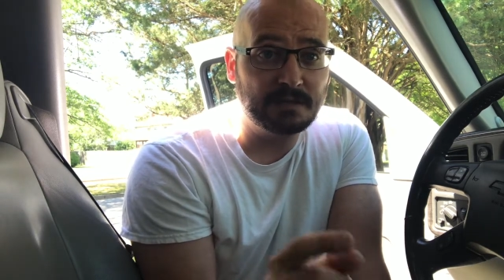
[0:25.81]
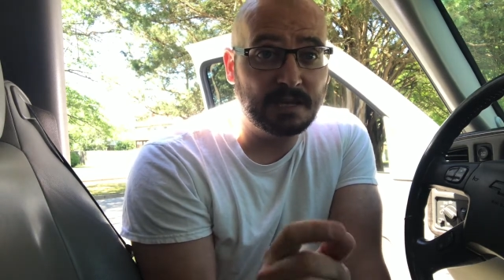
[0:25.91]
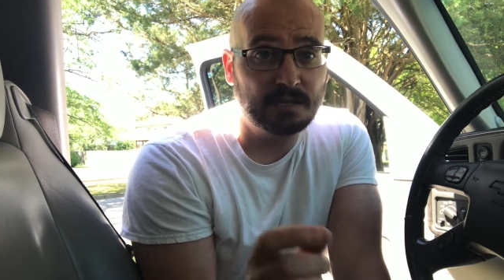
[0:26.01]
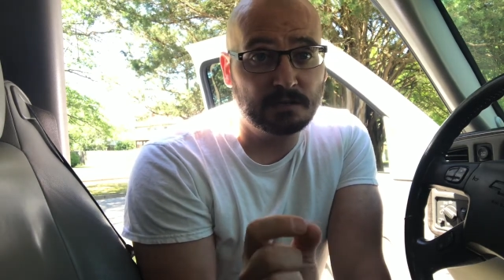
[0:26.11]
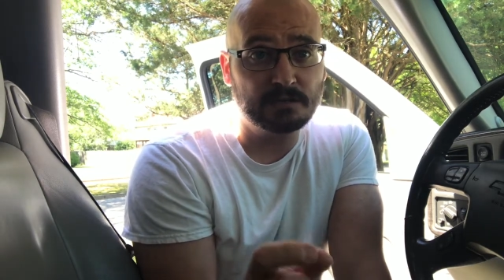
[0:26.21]

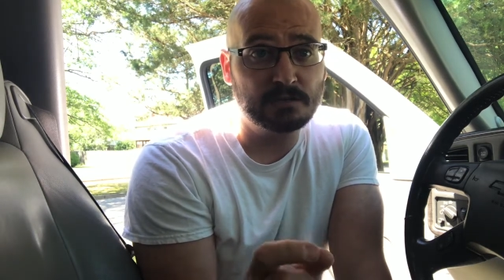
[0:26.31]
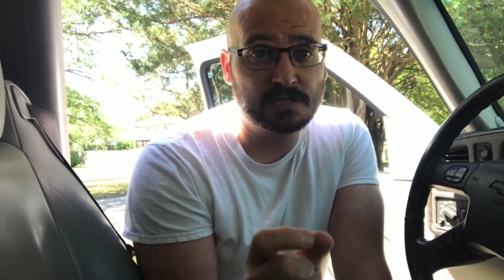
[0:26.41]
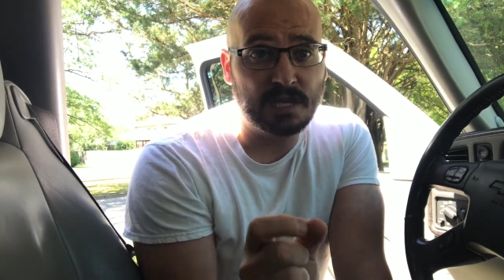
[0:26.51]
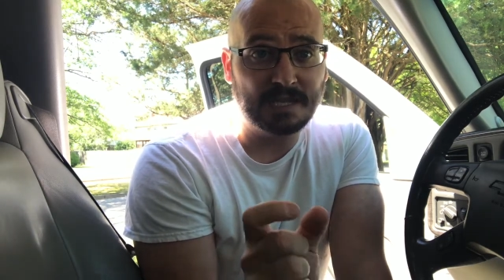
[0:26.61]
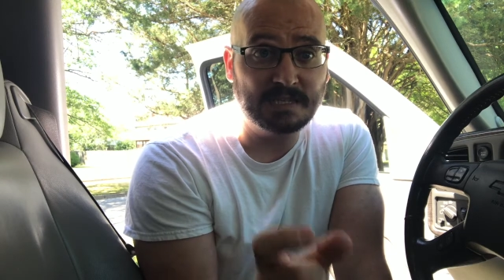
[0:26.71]
they
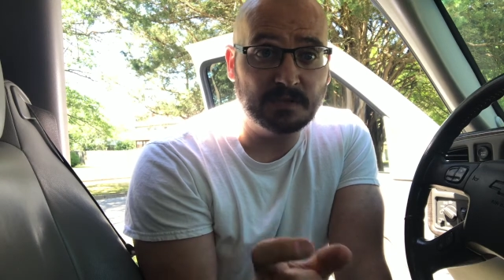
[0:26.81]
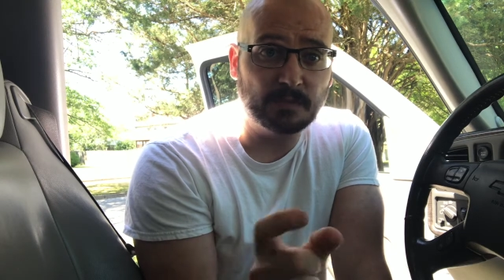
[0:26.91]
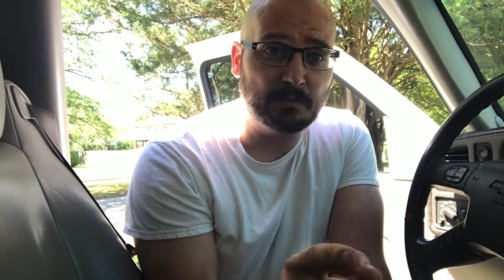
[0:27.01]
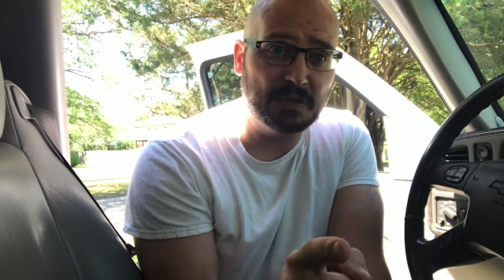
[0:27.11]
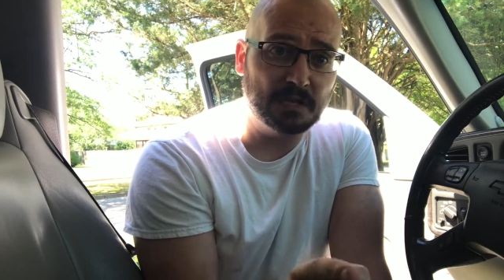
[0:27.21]
introduced a
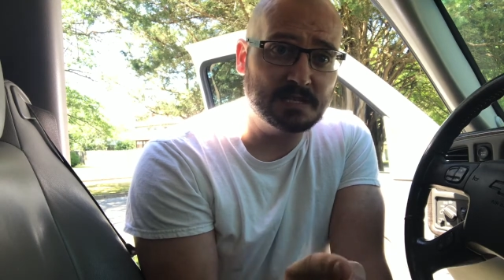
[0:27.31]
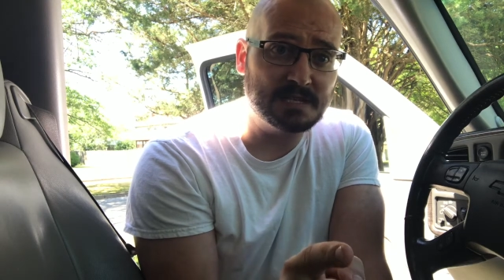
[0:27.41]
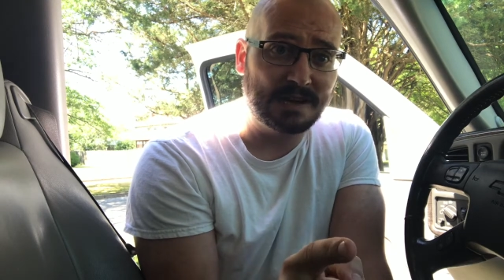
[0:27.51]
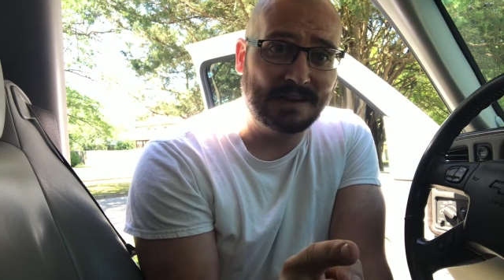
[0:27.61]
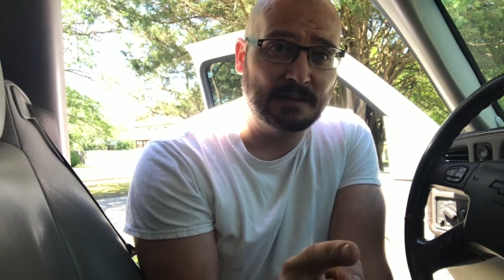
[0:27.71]
different plug
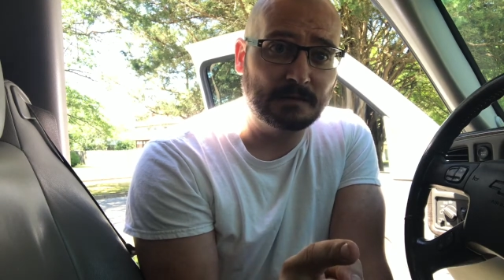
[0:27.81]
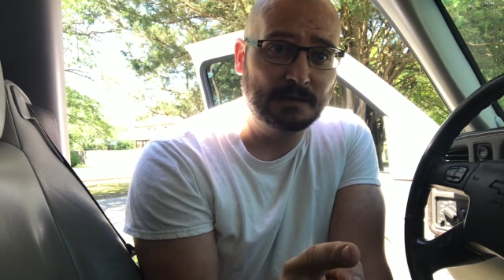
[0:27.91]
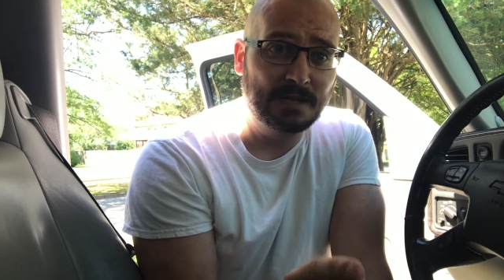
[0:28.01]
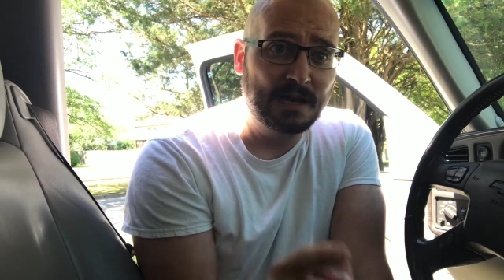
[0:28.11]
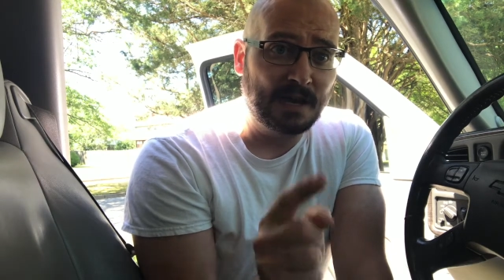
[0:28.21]
style
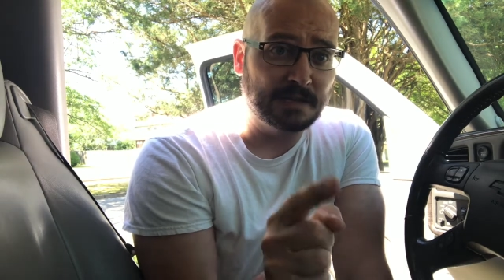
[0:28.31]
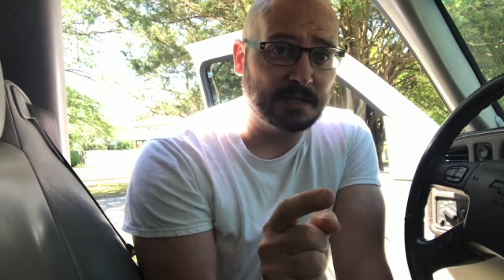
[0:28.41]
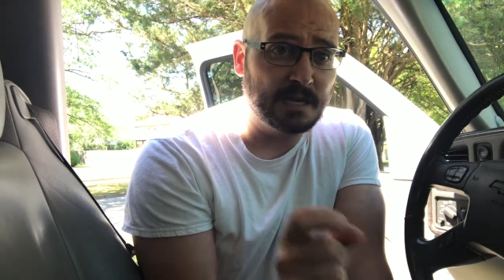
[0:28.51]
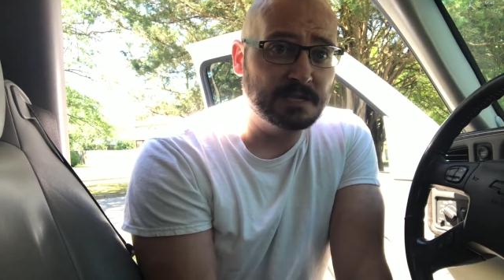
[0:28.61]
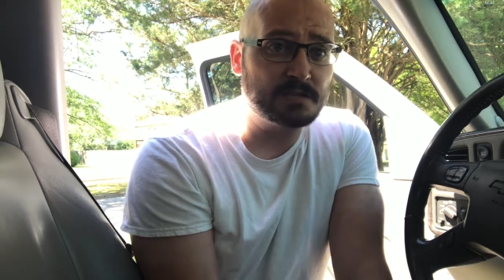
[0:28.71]
on
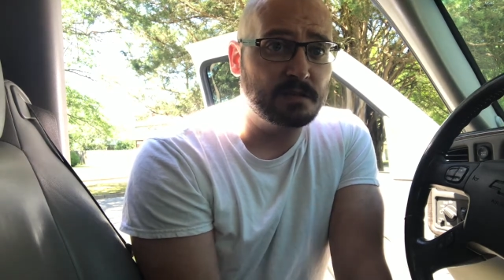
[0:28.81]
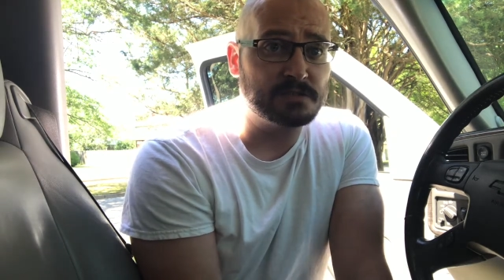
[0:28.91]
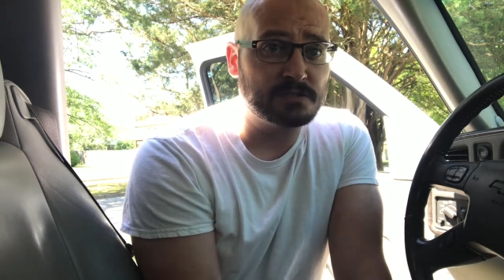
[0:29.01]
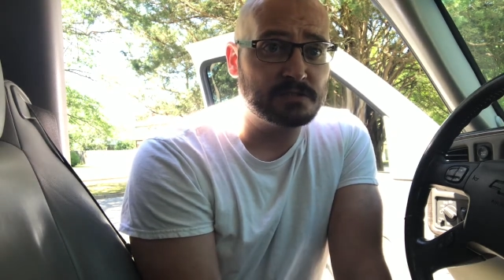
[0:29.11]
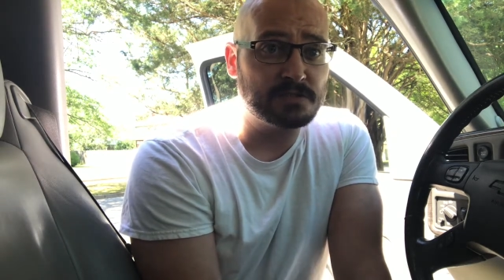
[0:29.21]
the gauge clusters.